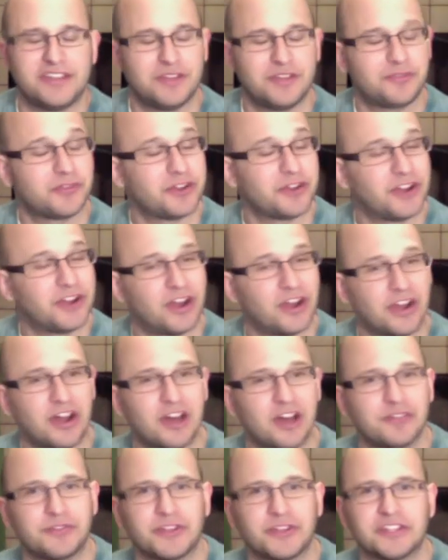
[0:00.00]
different
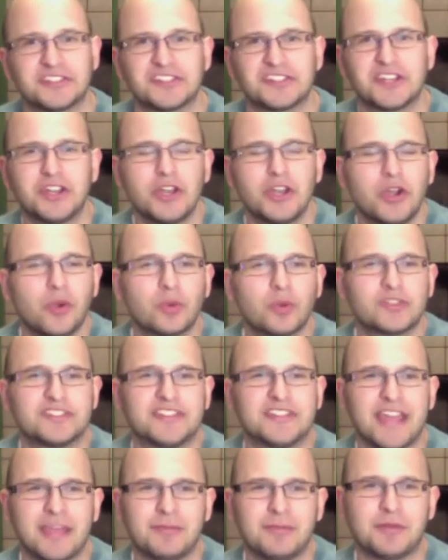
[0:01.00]
on offense was
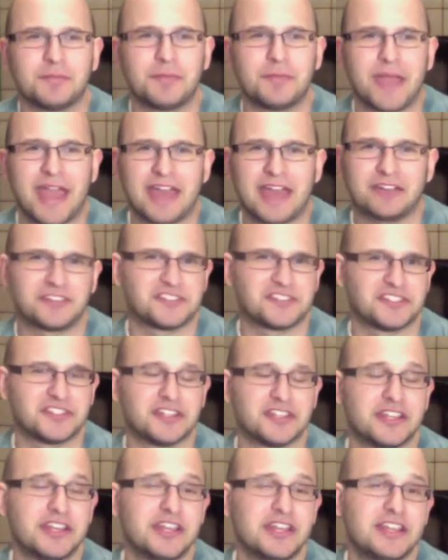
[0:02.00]
Damon Patterson.